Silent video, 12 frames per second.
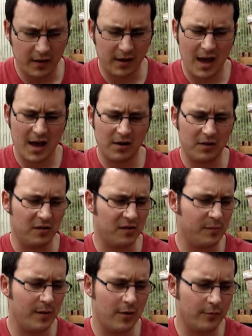Again, I can
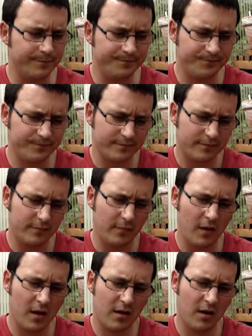smell
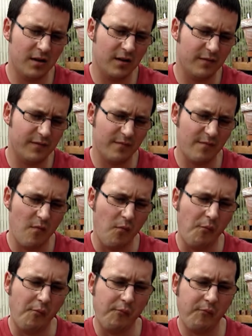kind of
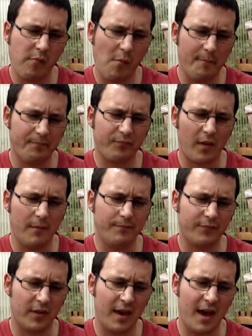
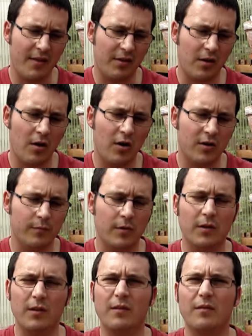yeah the
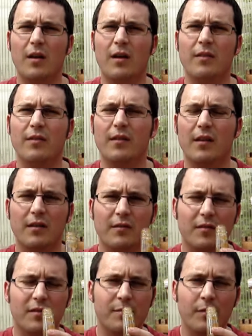cardamom and, and, and
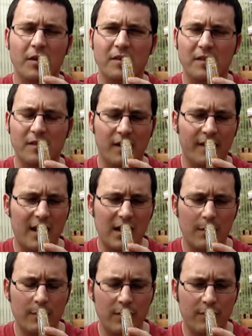spices like that
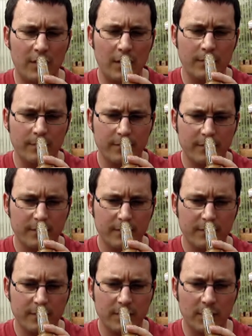coming through.
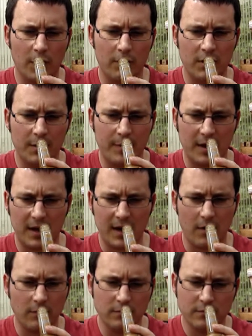Not really picking
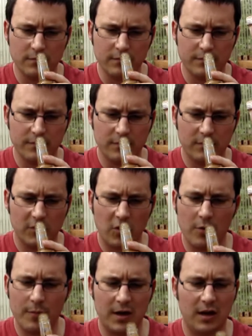out
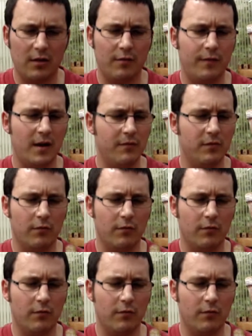too many other flavours.